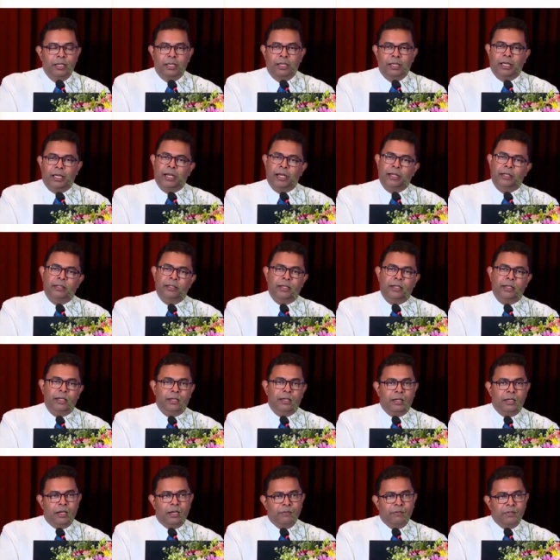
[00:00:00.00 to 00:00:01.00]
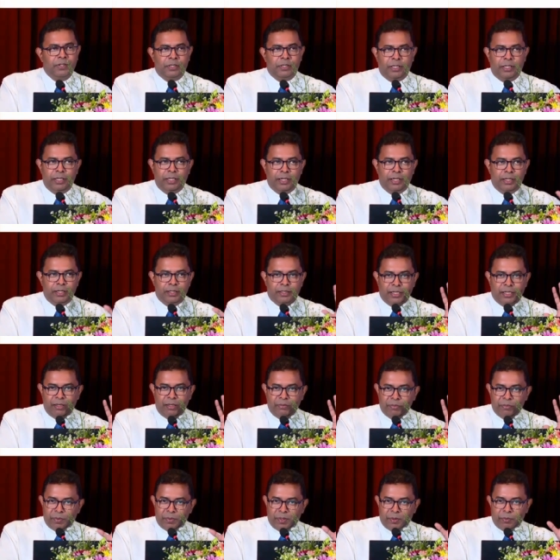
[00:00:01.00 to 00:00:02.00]
And after 3 days
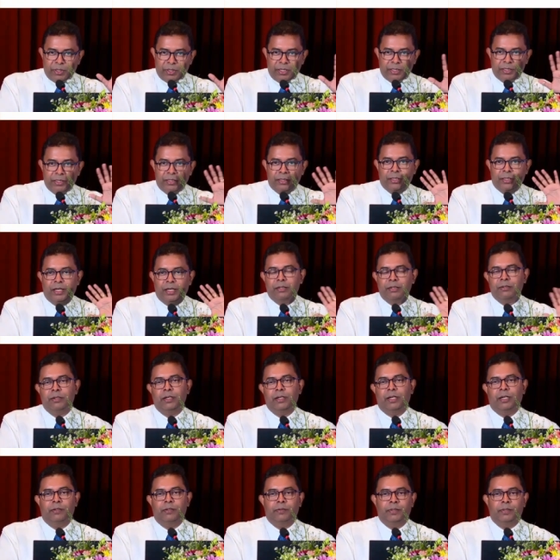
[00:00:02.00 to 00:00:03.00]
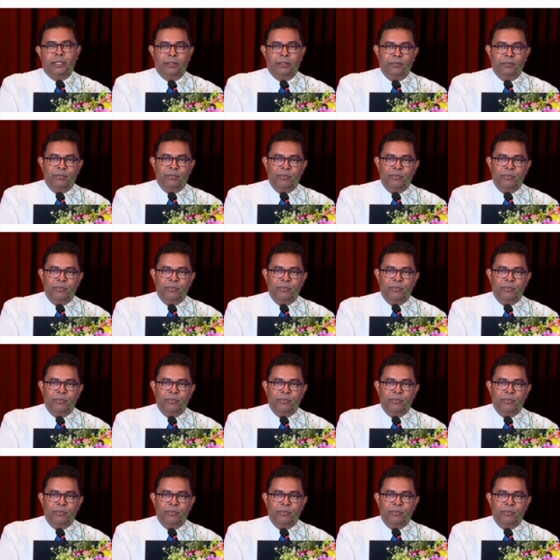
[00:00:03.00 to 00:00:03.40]
time, the patient starts recovering.